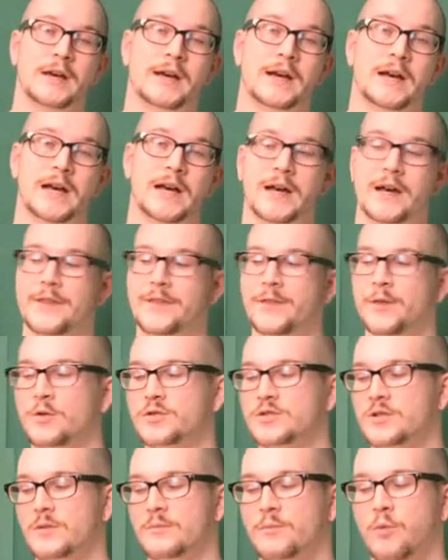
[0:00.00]
And
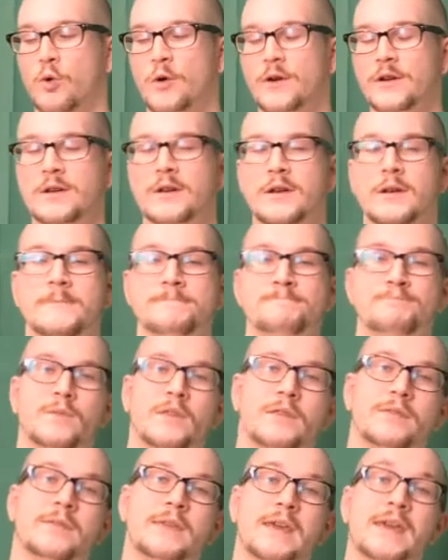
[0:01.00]
those are important.
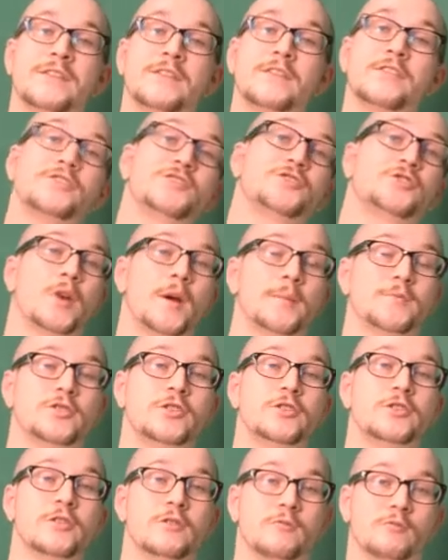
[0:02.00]
In the description,
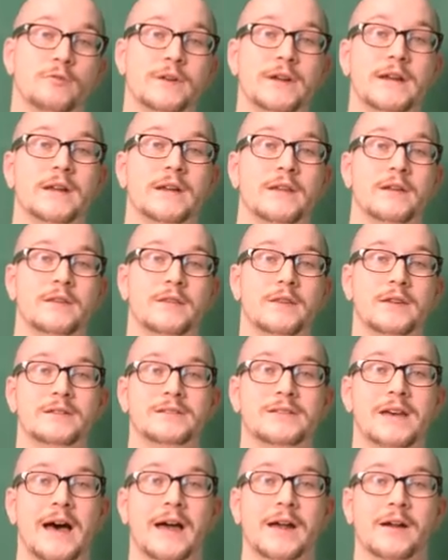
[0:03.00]
you can read the
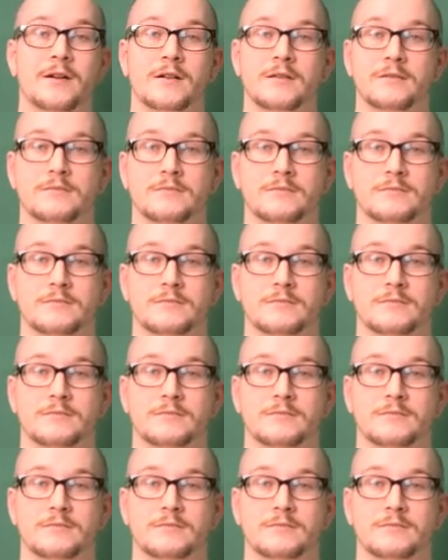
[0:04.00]
entire